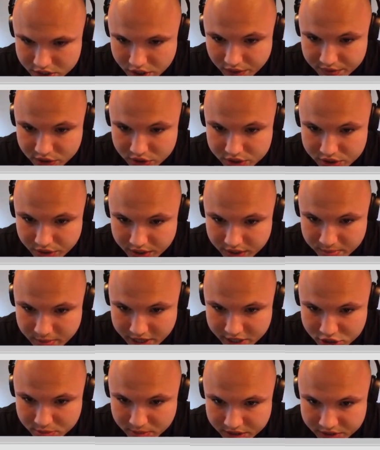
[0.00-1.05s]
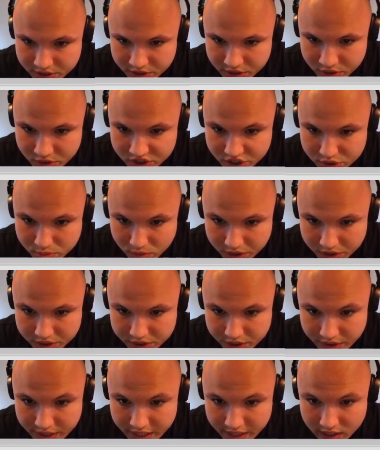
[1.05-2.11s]
if you do it in Mesh Mixer, you just want to
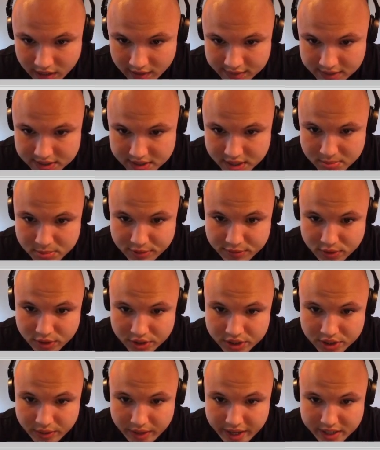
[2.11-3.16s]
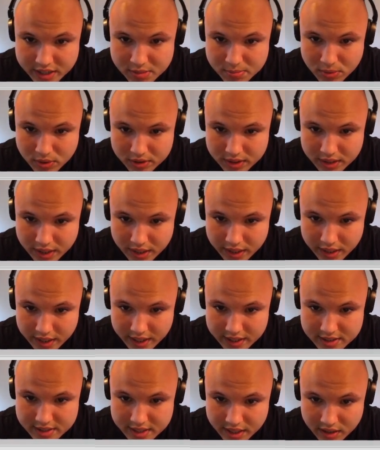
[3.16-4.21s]
do that obviously before you export the
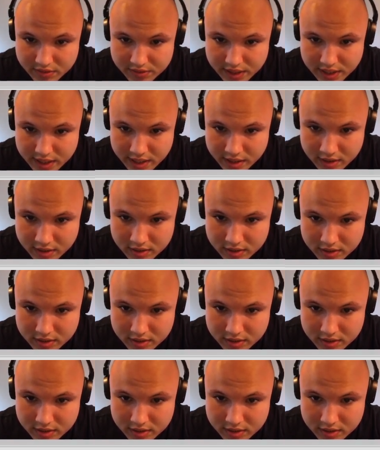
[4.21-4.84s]
STL file.